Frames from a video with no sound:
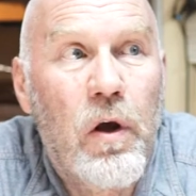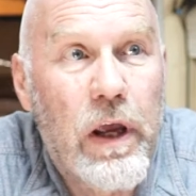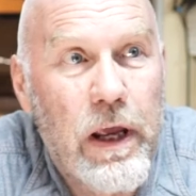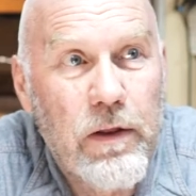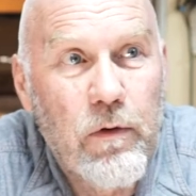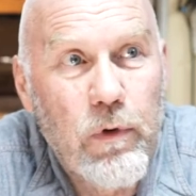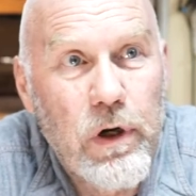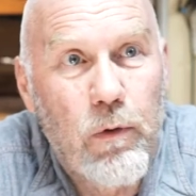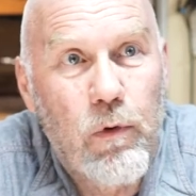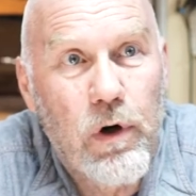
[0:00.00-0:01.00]
In the
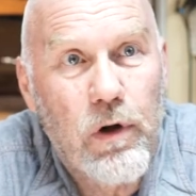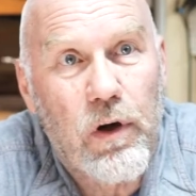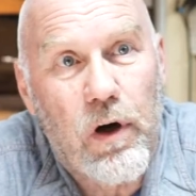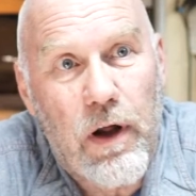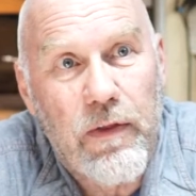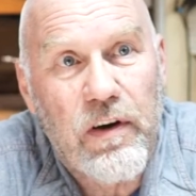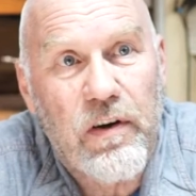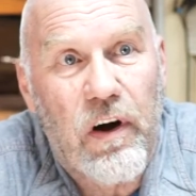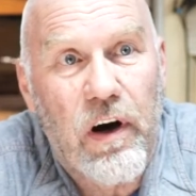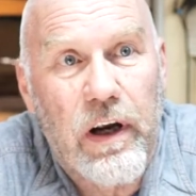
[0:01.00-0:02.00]
real world, on the
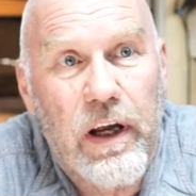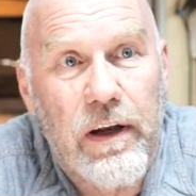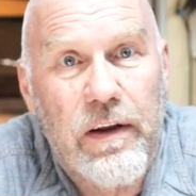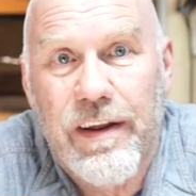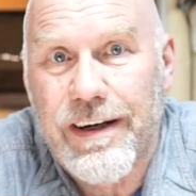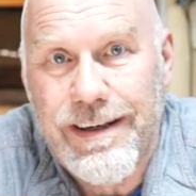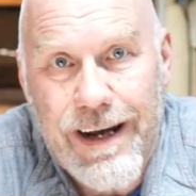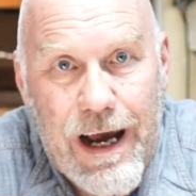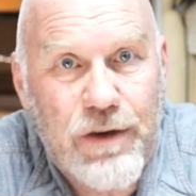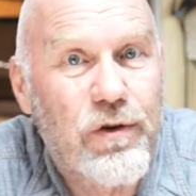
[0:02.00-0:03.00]
target, the
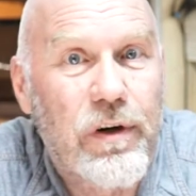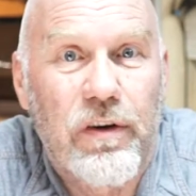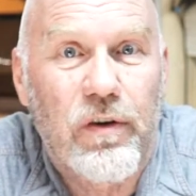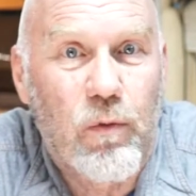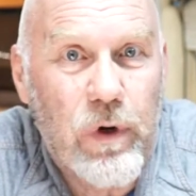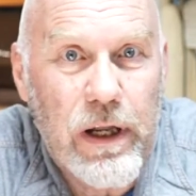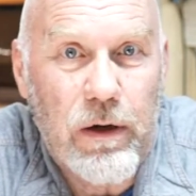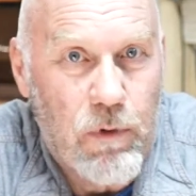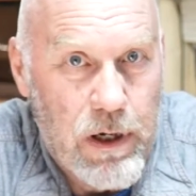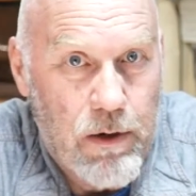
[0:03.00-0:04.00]
dasher is a
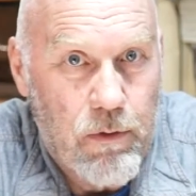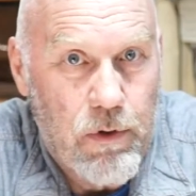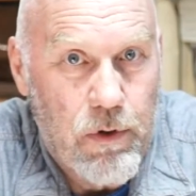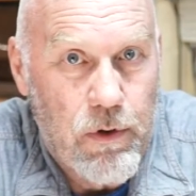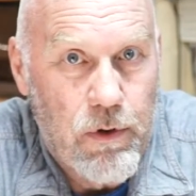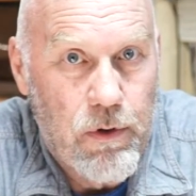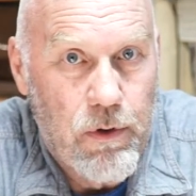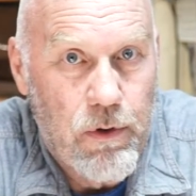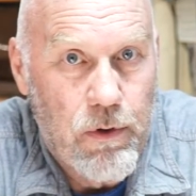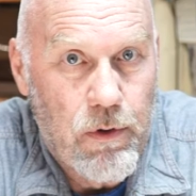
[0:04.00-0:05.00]
winning round.
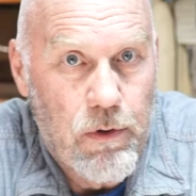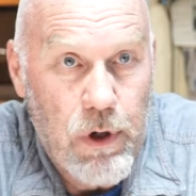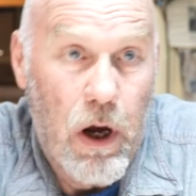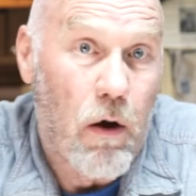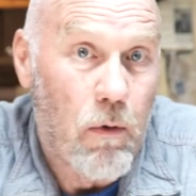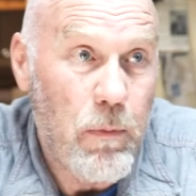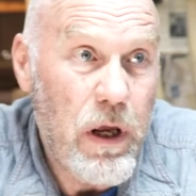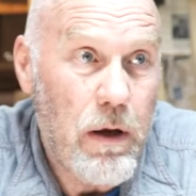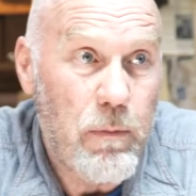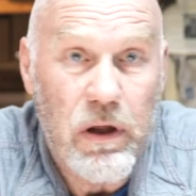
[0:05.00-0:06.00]
Now,
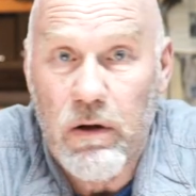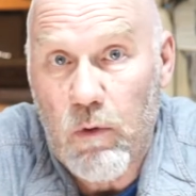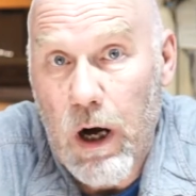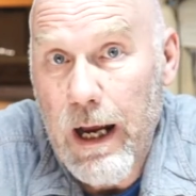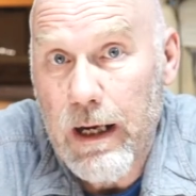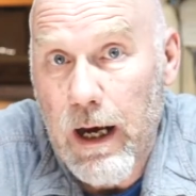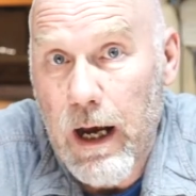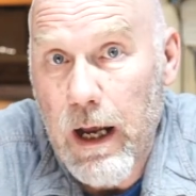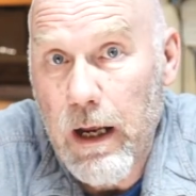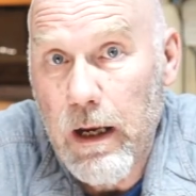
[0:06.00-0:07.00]
me being the why
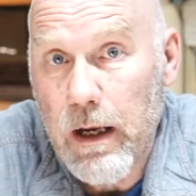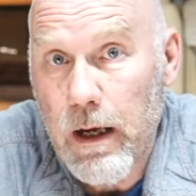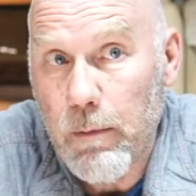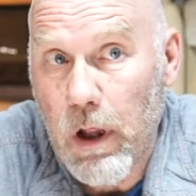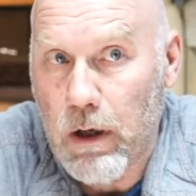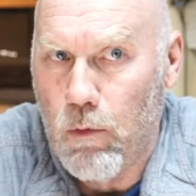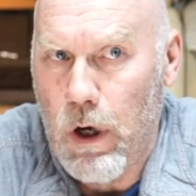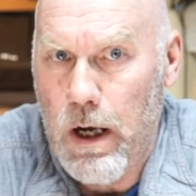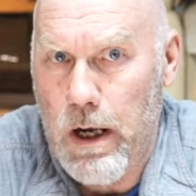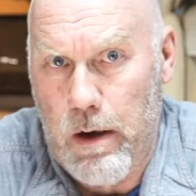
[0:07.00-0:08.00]
guy, I'm like,
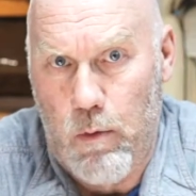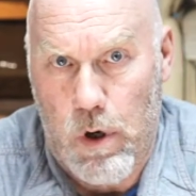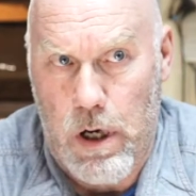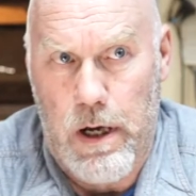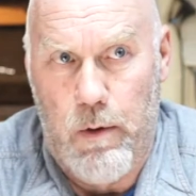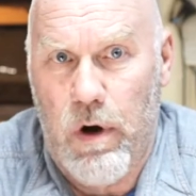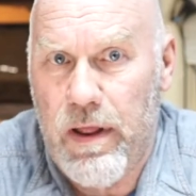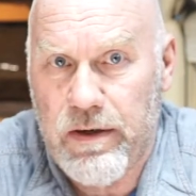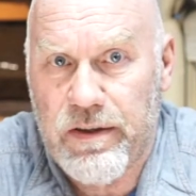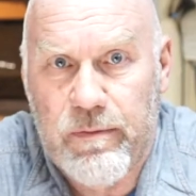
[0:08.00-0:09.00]
why?
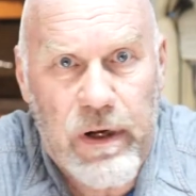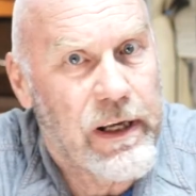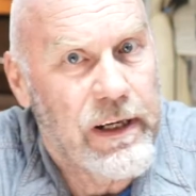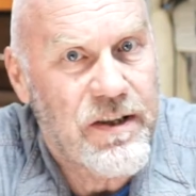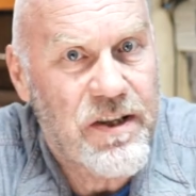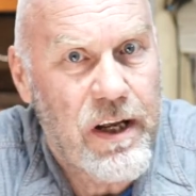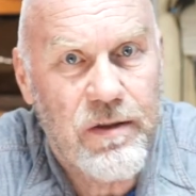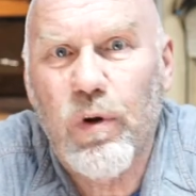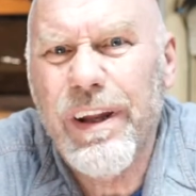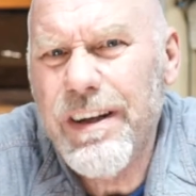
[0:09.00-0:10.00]
That doesn't make any
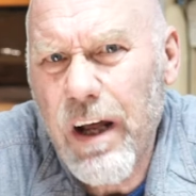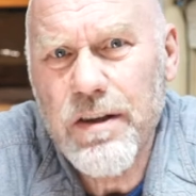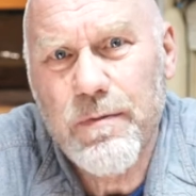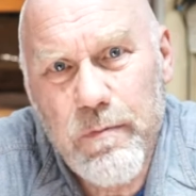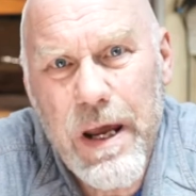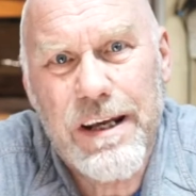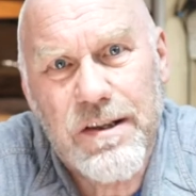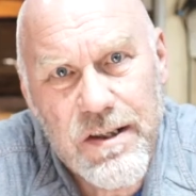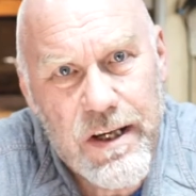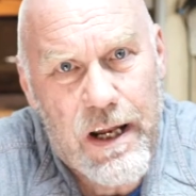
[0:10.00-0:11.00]
sense. Well, it does make
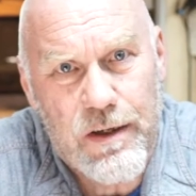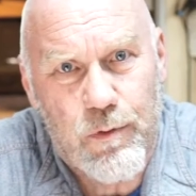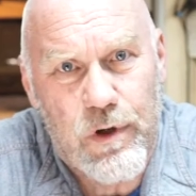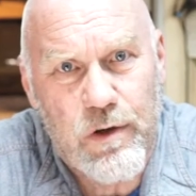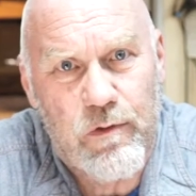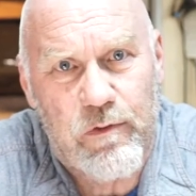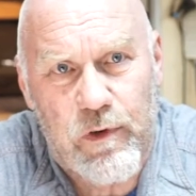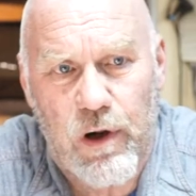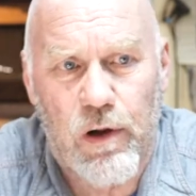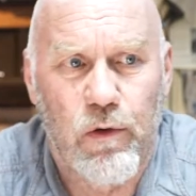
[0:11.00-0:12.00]
sense when you
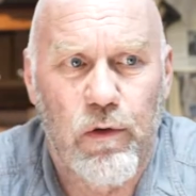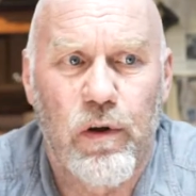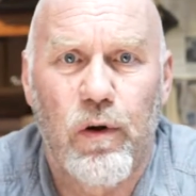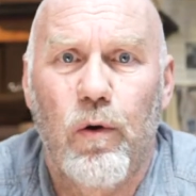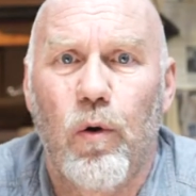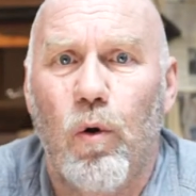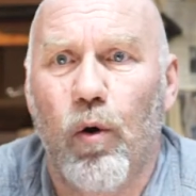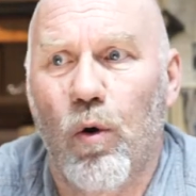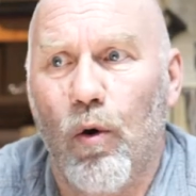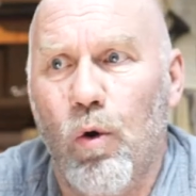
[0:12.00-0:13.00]
follow the
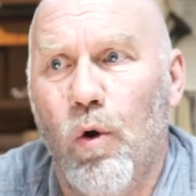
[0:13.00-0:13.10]
whole